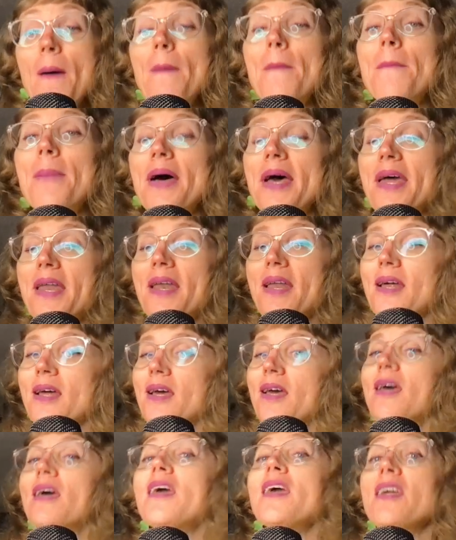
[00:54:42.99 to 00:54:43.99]
but
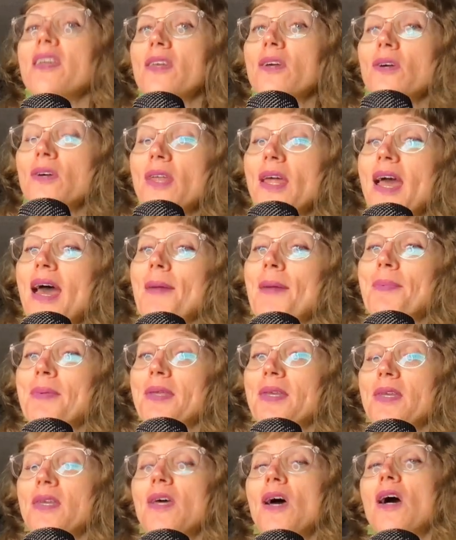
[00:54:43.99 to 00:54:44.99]
it could
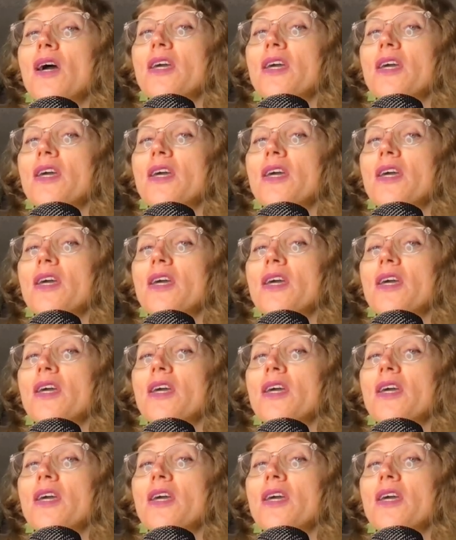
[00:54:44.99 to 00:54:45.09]
happen